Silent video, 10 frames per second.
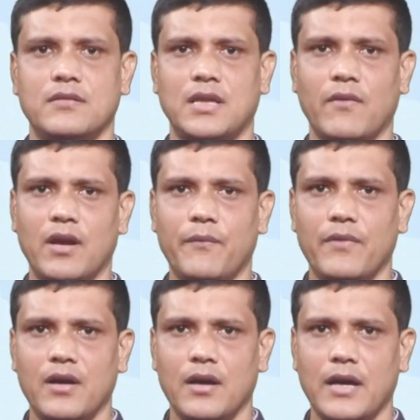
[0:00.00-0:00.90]
develop
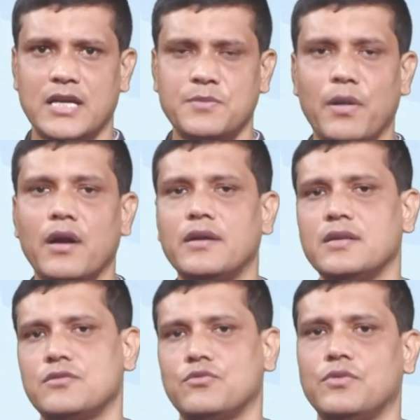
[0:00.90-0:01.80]

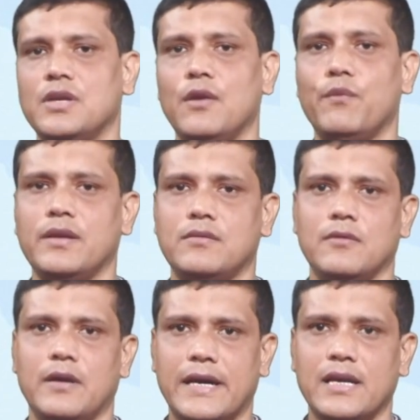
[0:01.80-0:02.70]
expertise to deal with
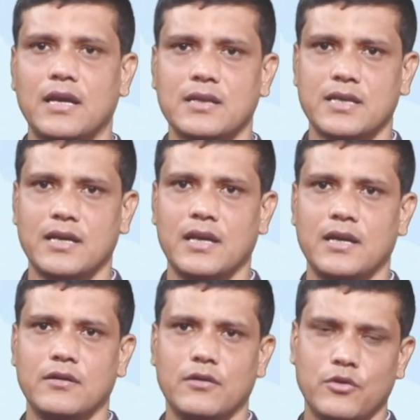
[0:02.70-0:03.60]
agricultural
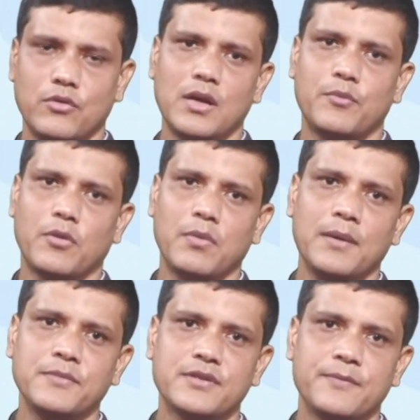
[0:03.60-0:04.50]
and rural
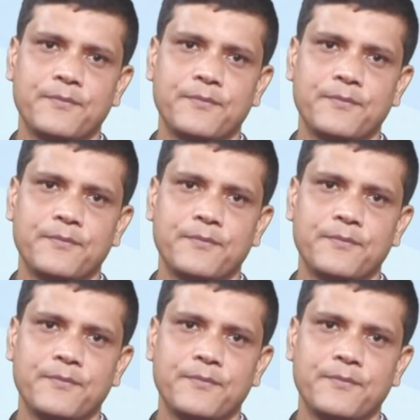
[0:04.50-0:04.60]
problems,